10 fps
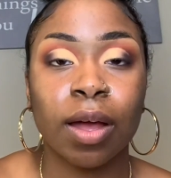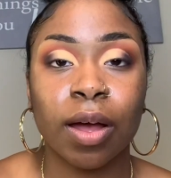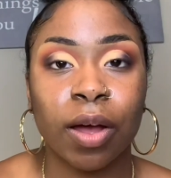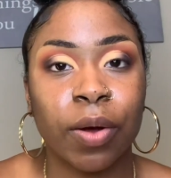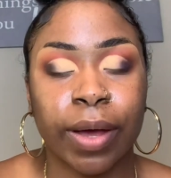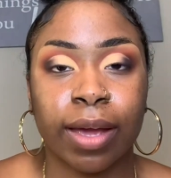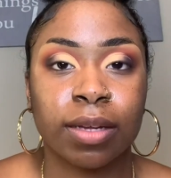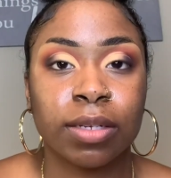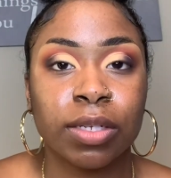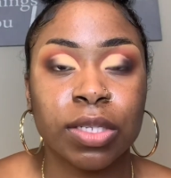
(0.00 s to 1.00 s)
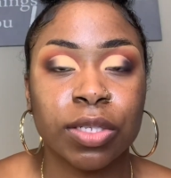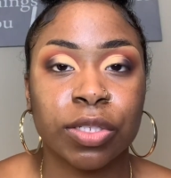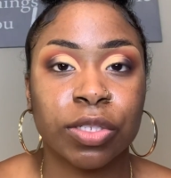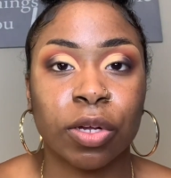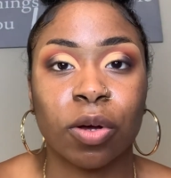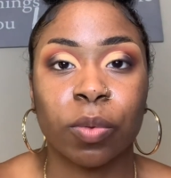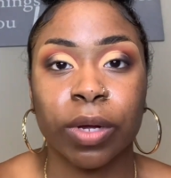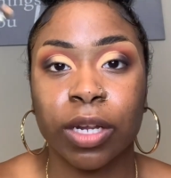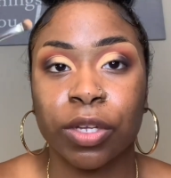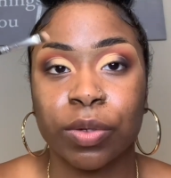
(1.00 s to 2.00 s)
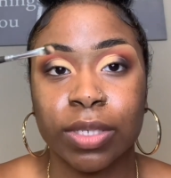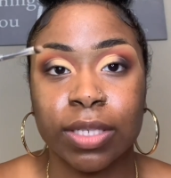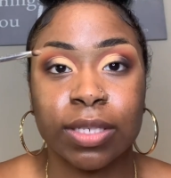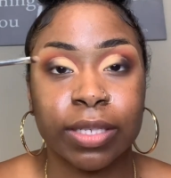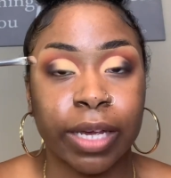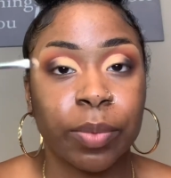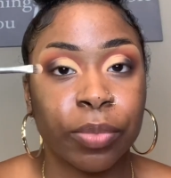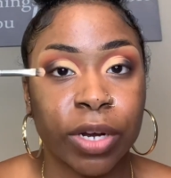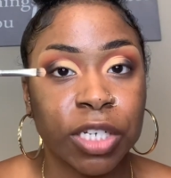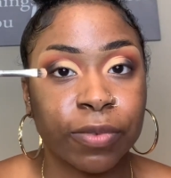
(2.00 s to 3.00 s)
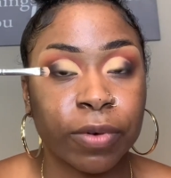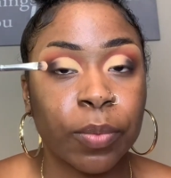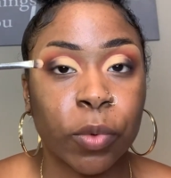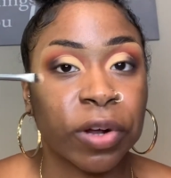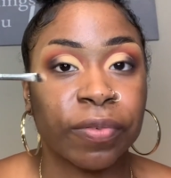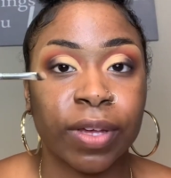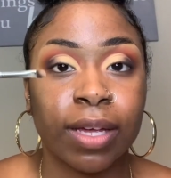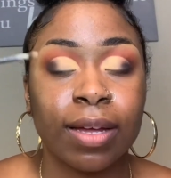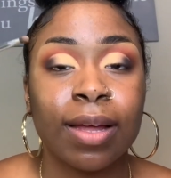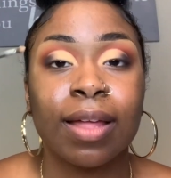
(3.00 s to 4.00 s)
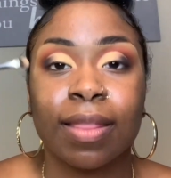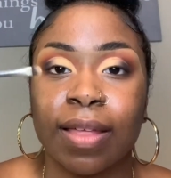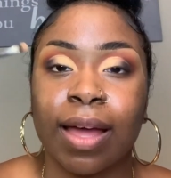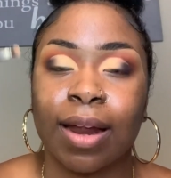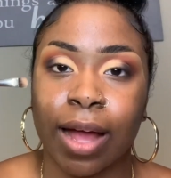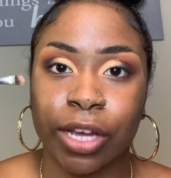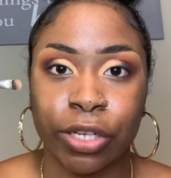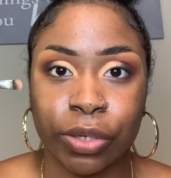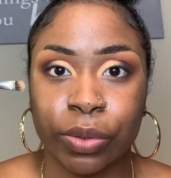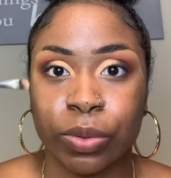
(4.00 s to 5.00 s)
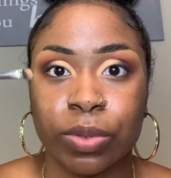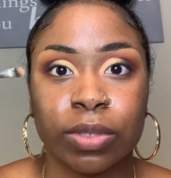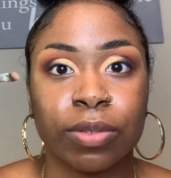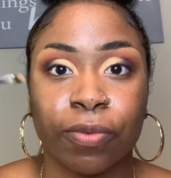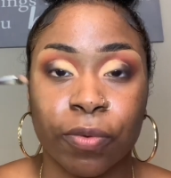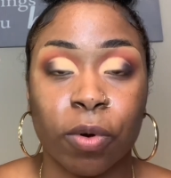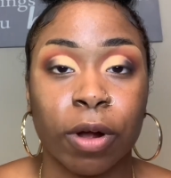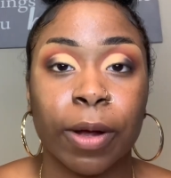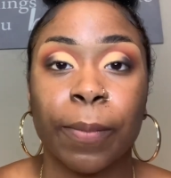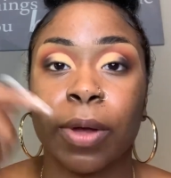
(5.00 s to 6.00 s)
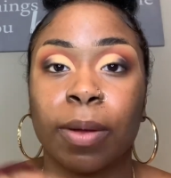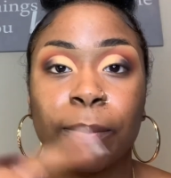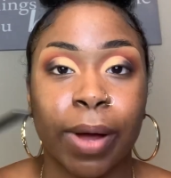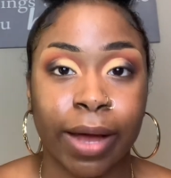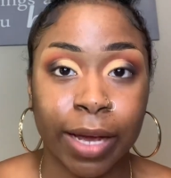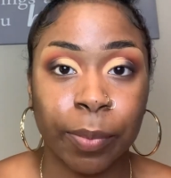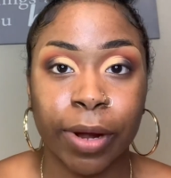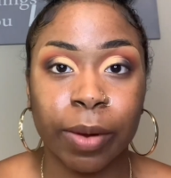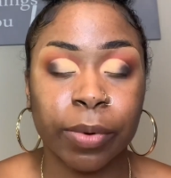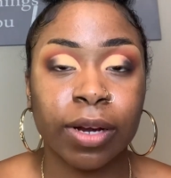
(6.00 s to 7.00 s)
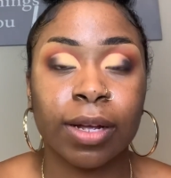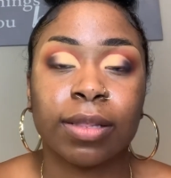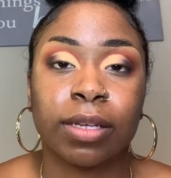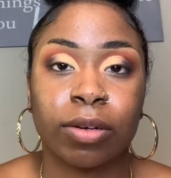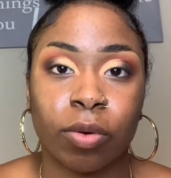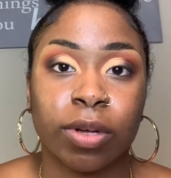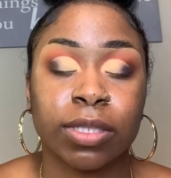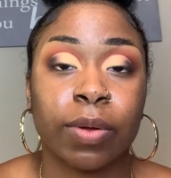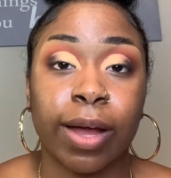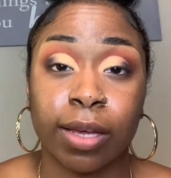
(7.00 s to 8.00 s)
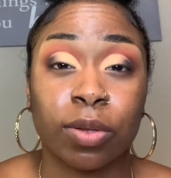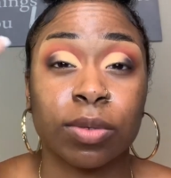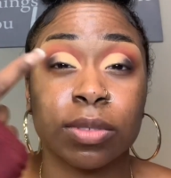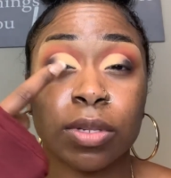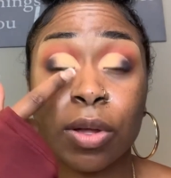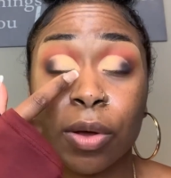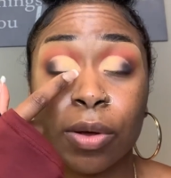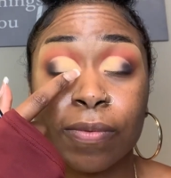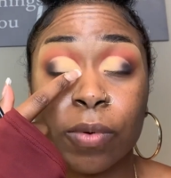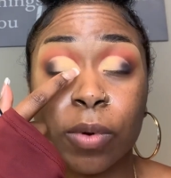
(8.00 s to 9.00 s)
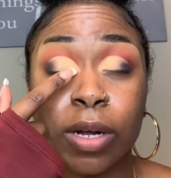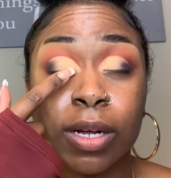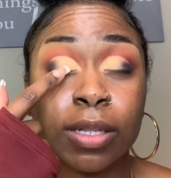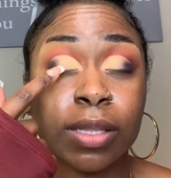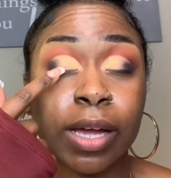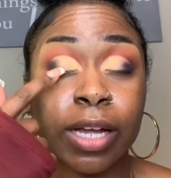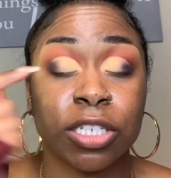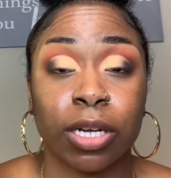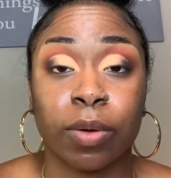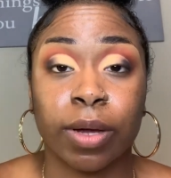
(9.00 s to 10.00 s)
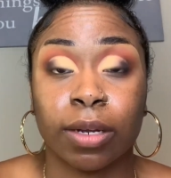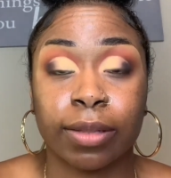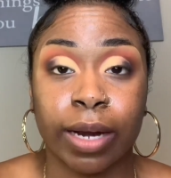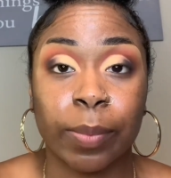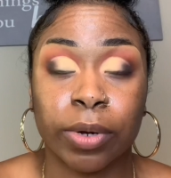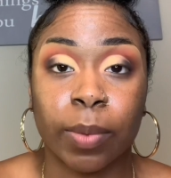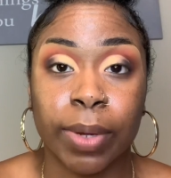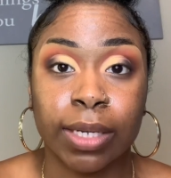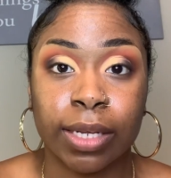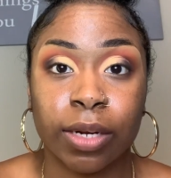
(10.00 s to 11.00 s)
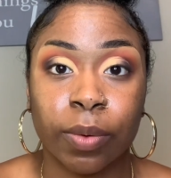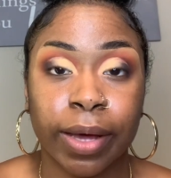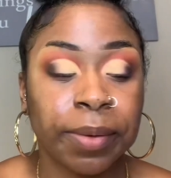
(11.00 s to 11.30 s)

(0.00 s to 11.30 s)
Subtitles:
Okay. So we're going to use the same brush from Morphe that I used for my eye primer, and then also I used for the eyeshadow color that I put on my lid, okay?